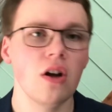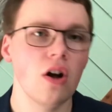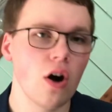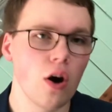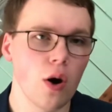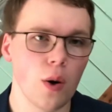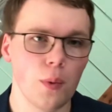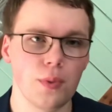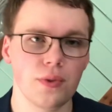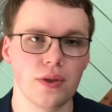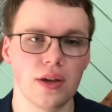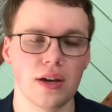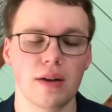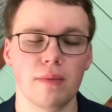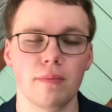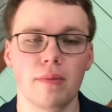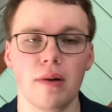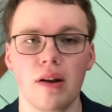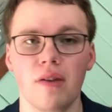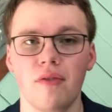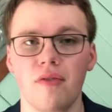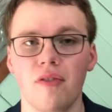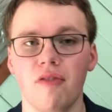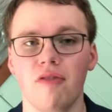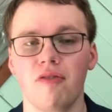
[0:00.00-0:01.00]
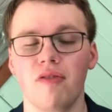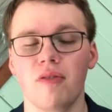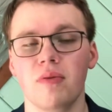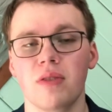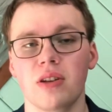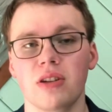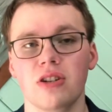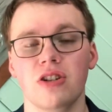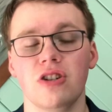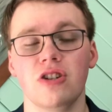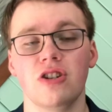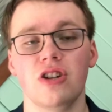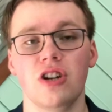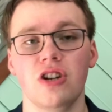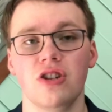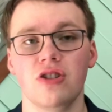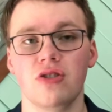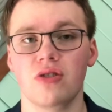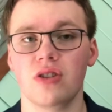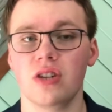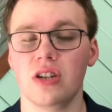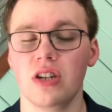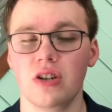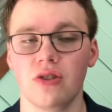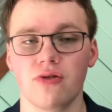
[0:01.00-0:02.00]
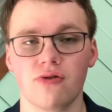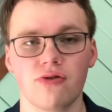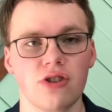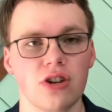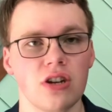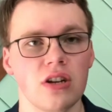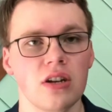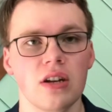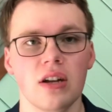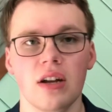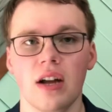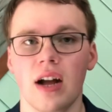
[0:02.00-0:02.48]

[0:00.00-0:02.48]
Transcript: hoping they can benefit from the change of scenery.